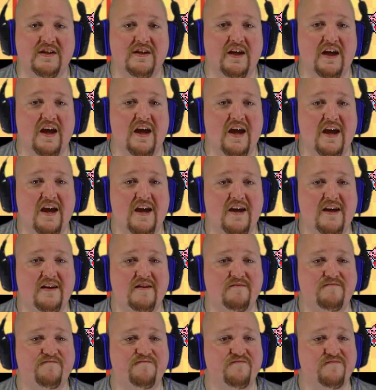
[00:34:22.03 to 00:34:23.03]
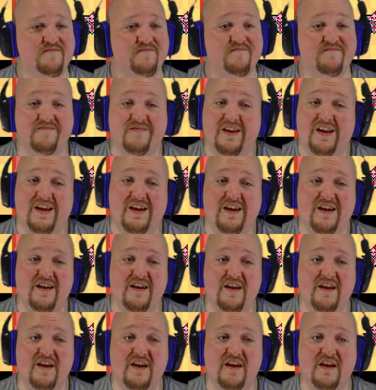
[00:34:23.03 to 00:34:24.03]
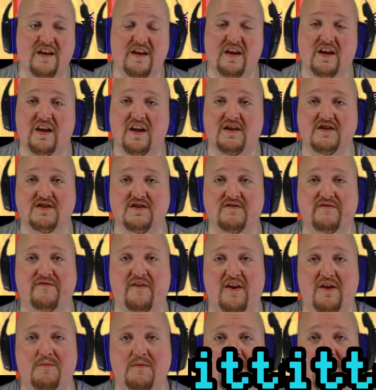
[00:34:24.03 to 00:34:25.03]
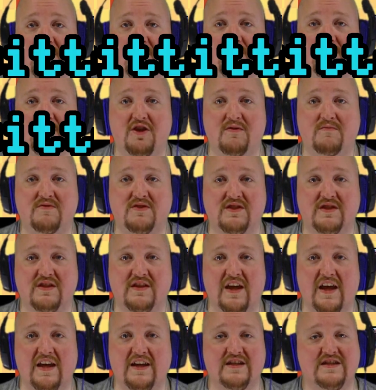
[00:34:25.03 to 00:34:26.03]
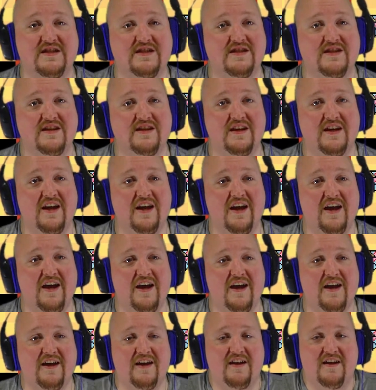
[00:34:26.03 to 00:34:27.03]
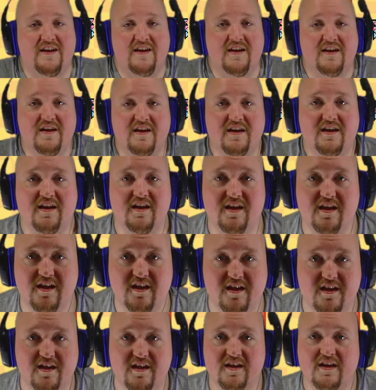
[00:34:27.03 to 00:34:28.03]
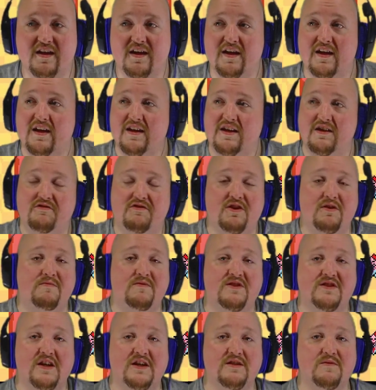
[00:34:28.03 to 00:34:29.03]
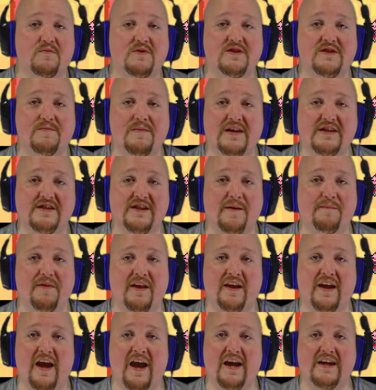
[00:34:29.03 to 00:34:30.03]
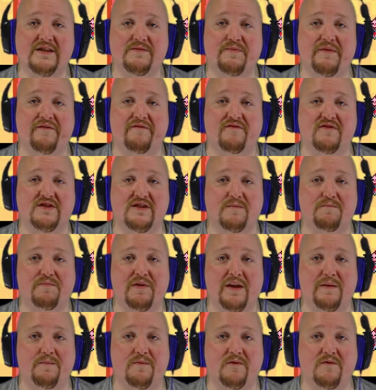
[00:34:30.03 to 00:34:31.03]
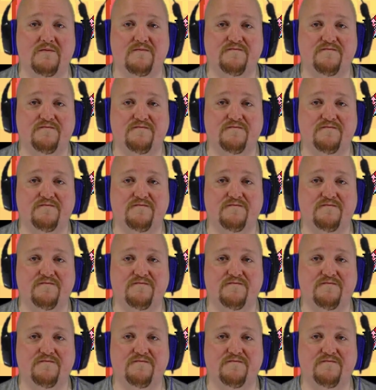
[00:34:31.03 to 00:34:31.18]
And, eh. You can also follow me on YouTube just in case uh, uh, YouTube decides it wants to mess up like it has been for some people.